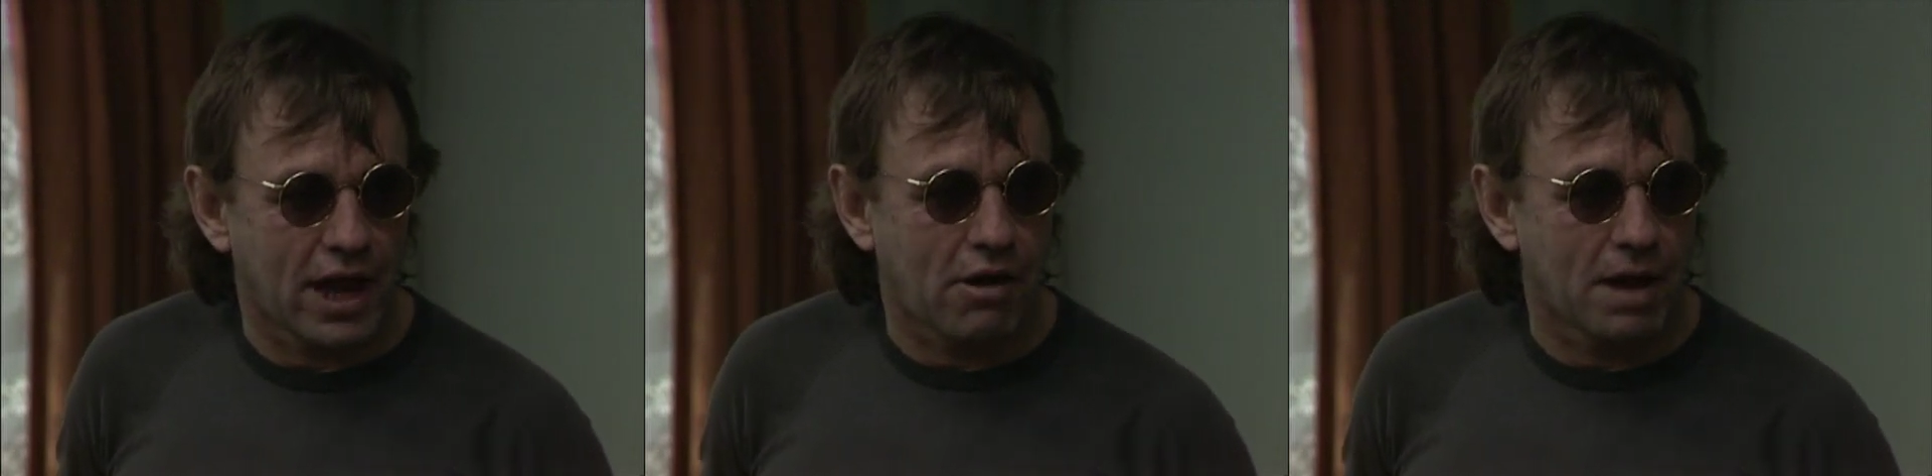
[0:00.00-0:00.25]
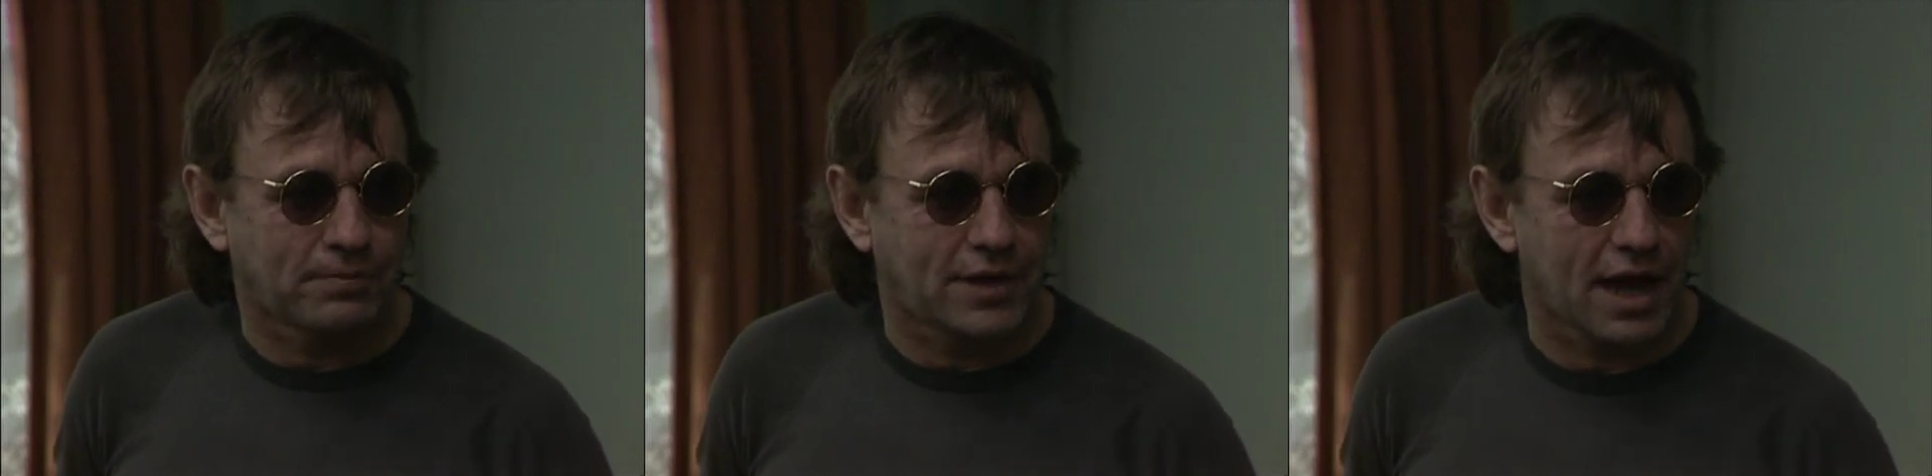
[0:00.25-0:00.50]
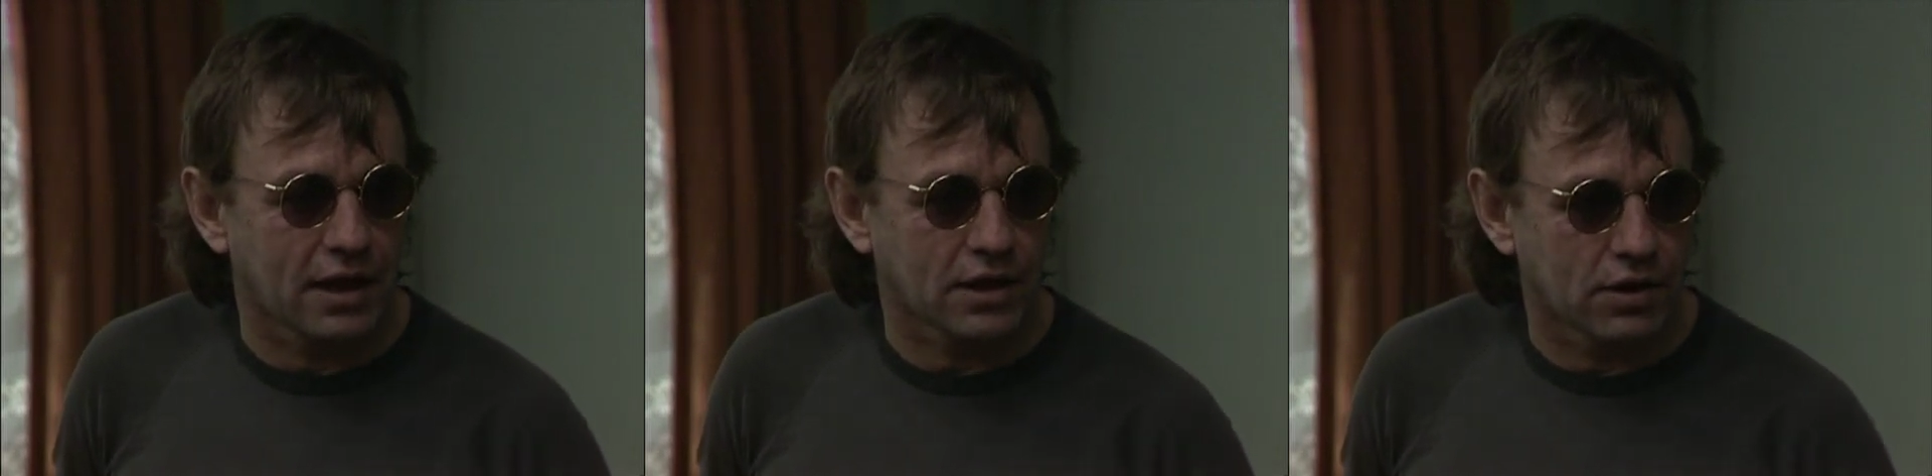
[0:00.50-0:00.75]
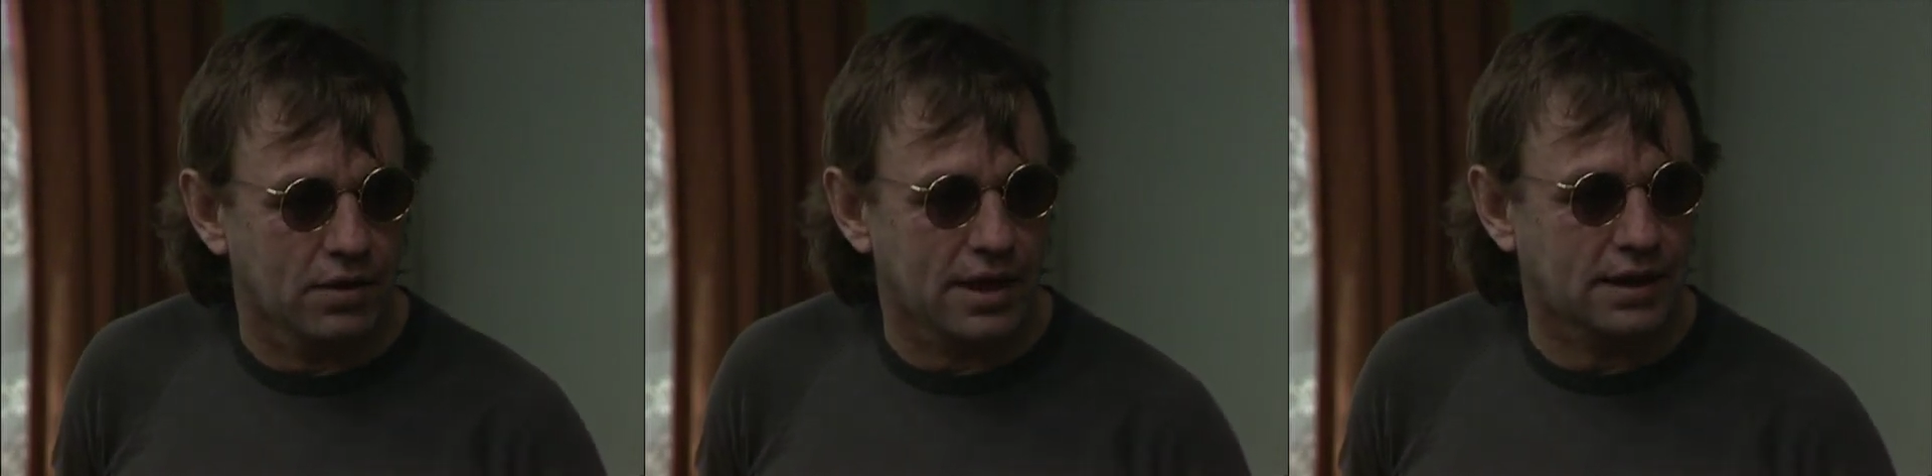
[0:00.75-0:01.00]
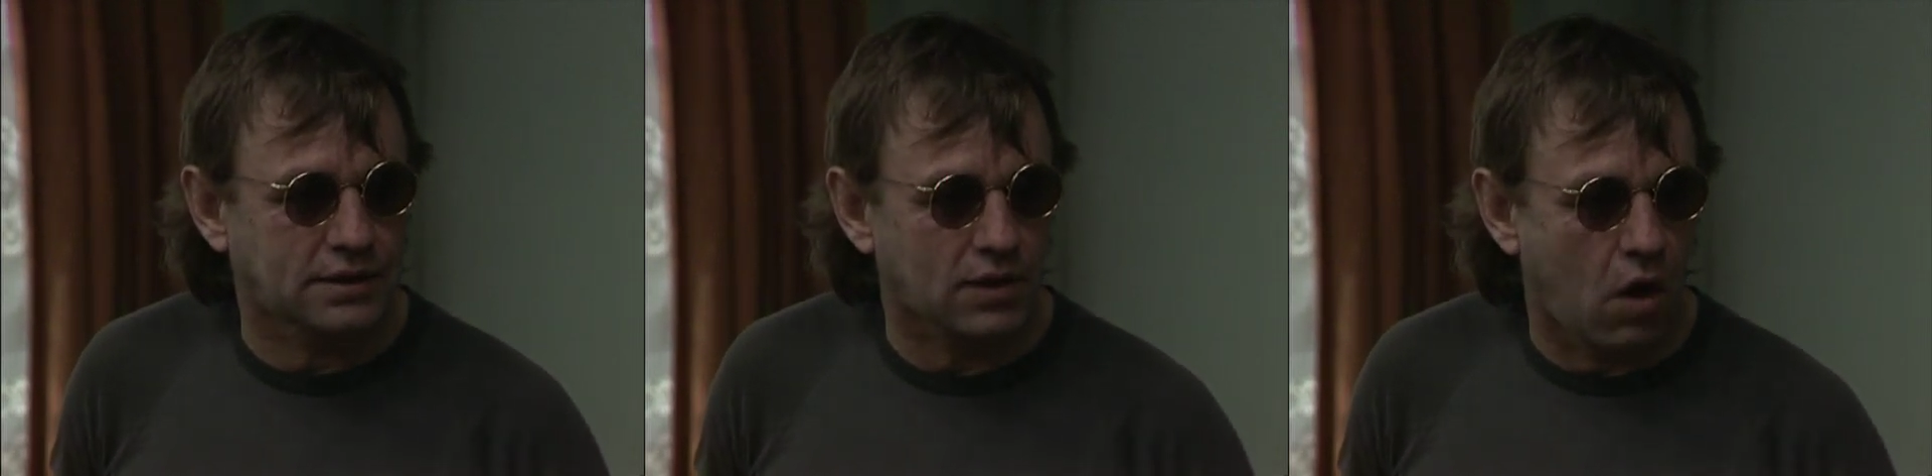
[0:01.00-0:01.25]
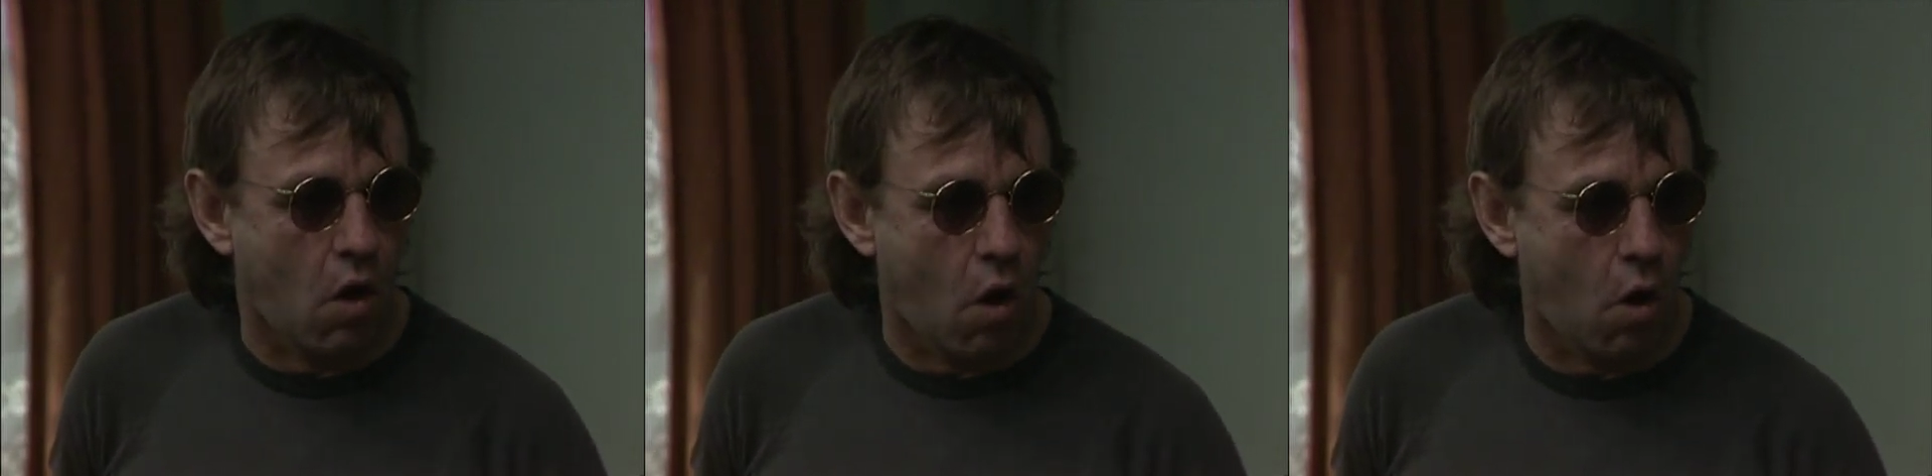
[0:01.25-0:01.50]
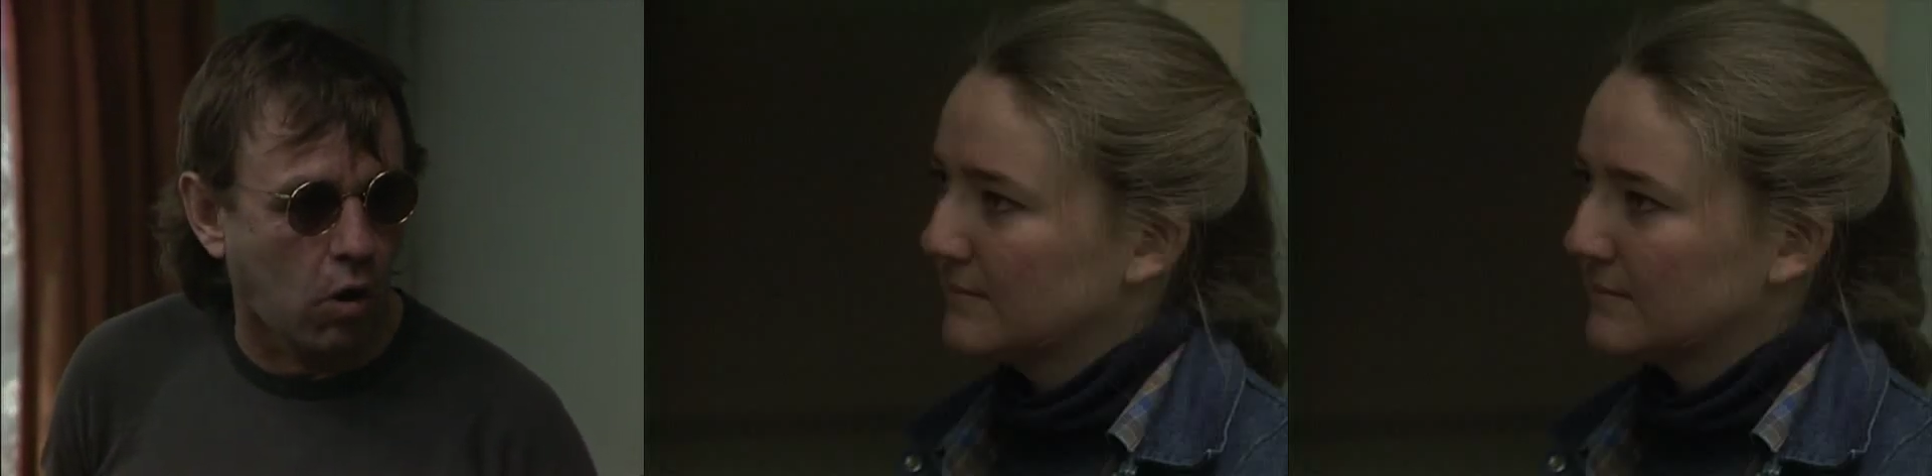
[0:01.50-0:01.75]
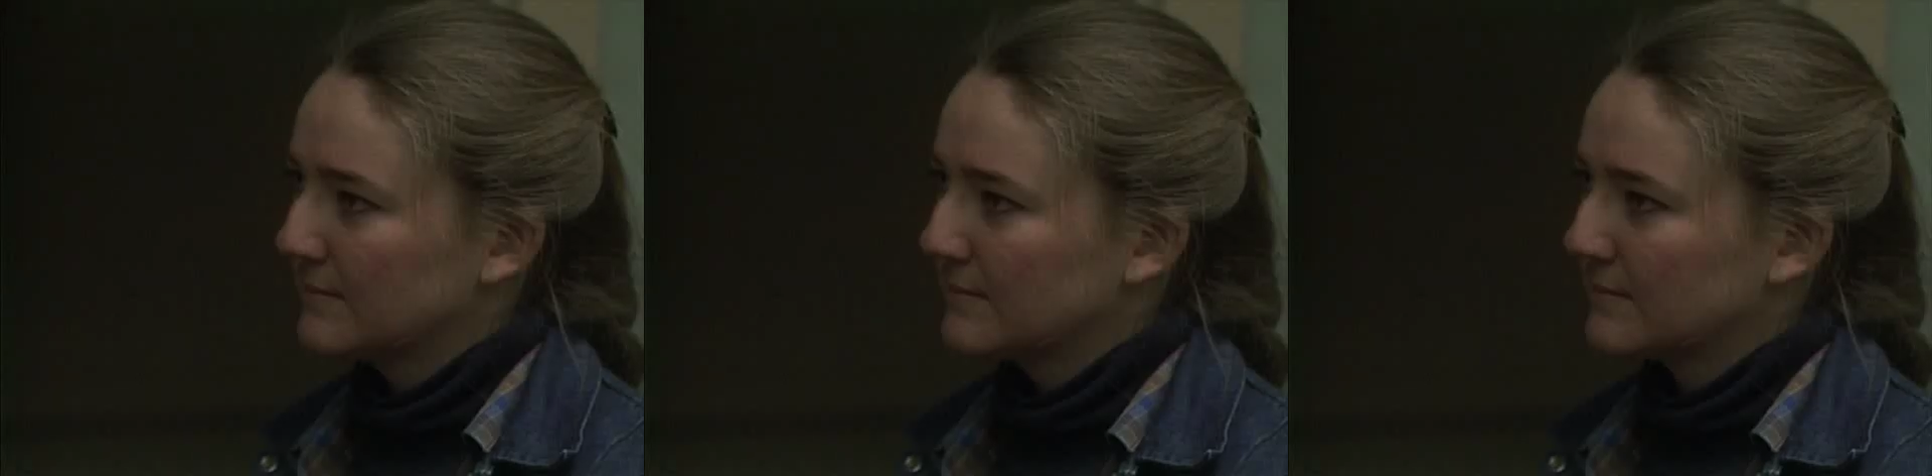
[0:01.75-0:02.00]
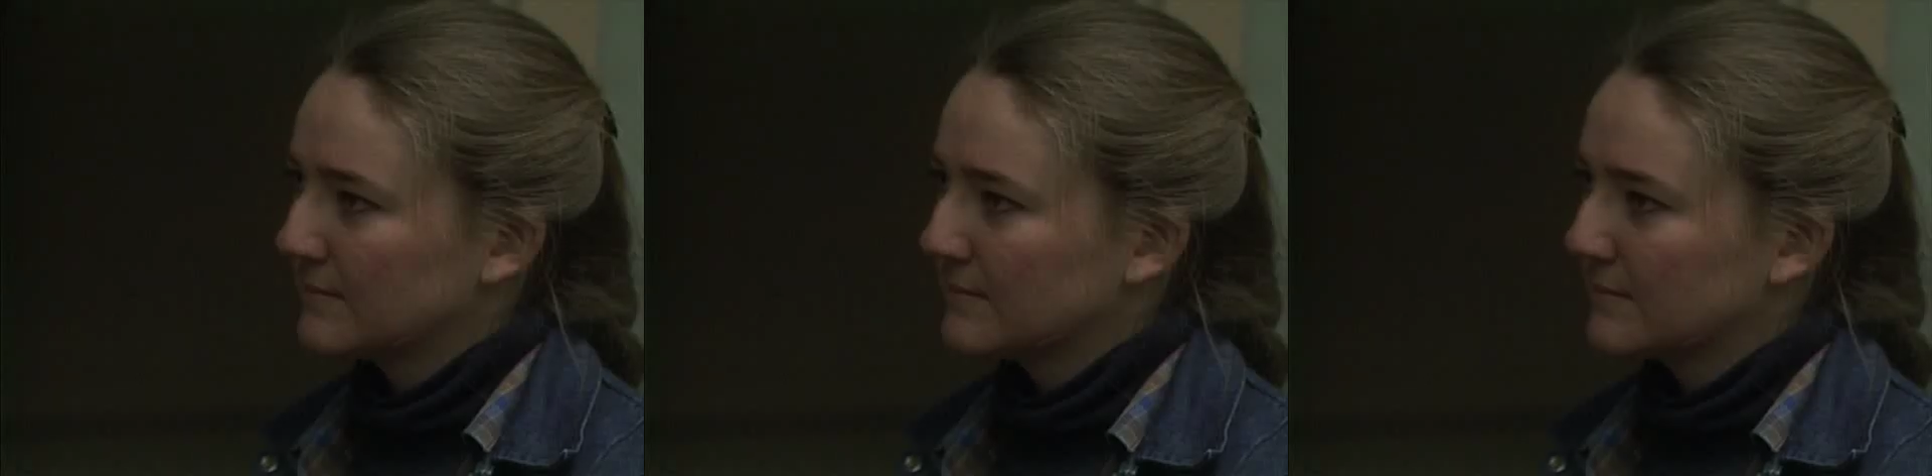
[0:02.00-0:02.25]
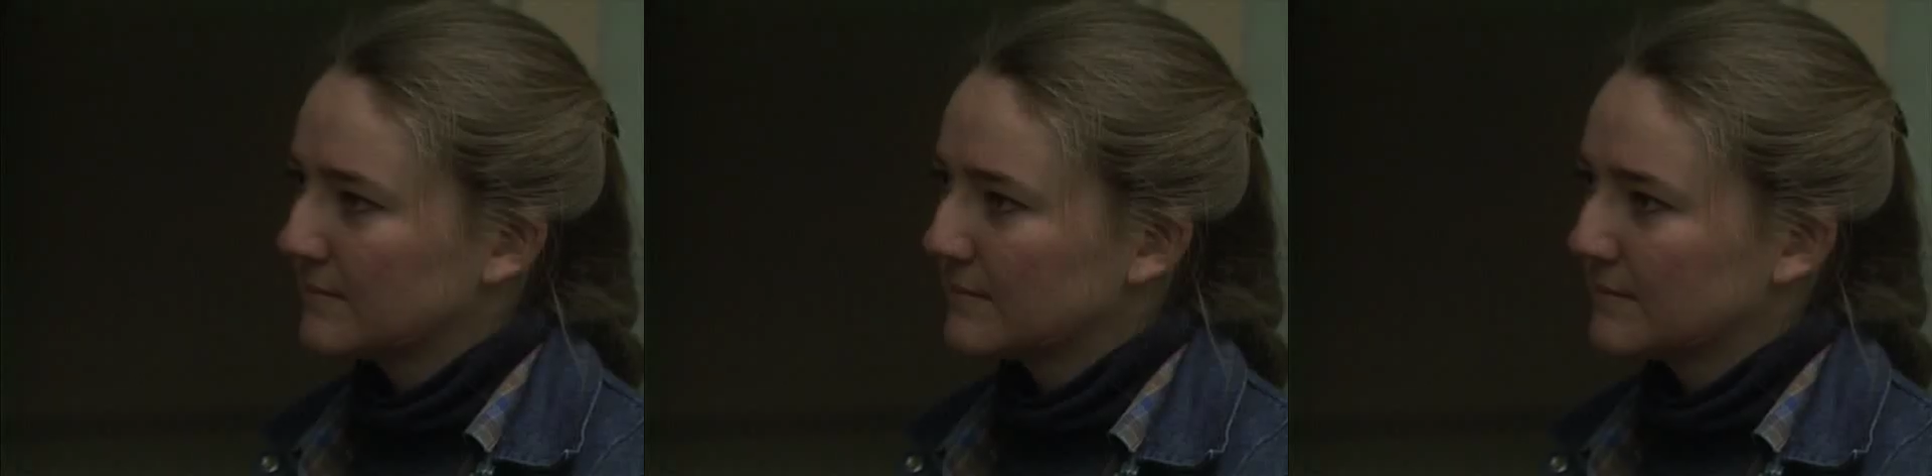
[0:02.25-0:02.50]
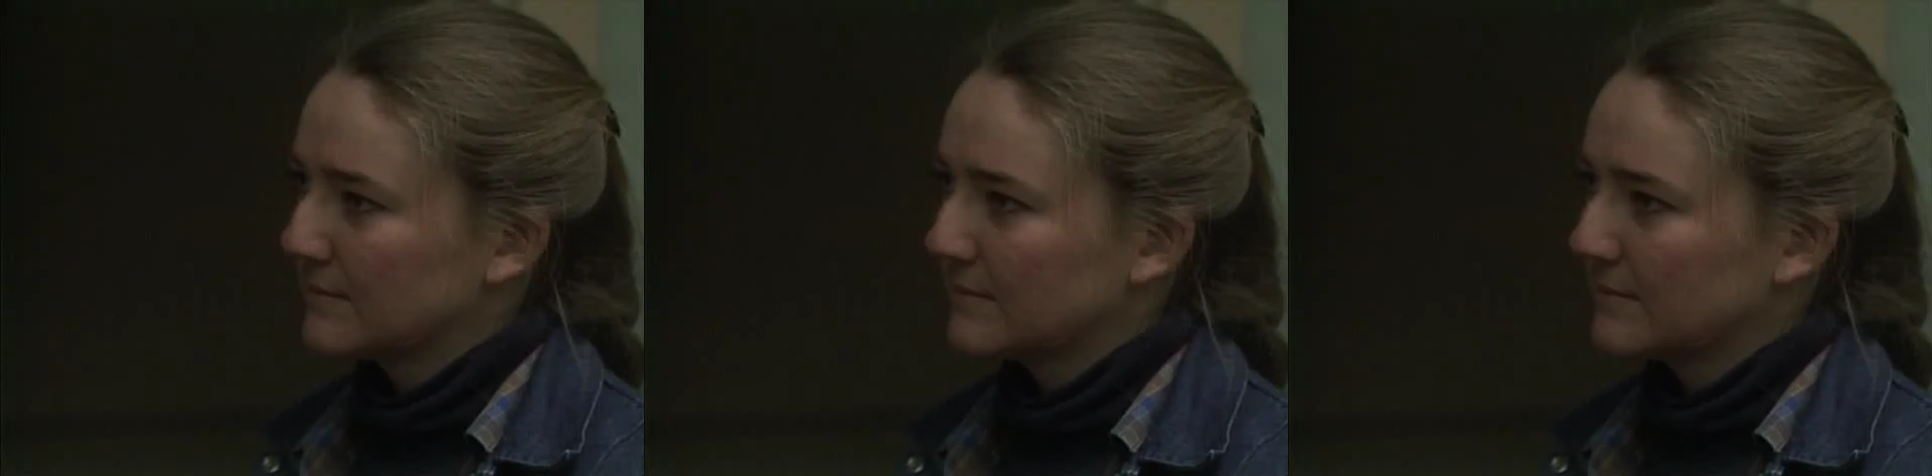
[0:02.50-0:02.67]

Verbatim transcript: Now, I'm telling you, it's all lies.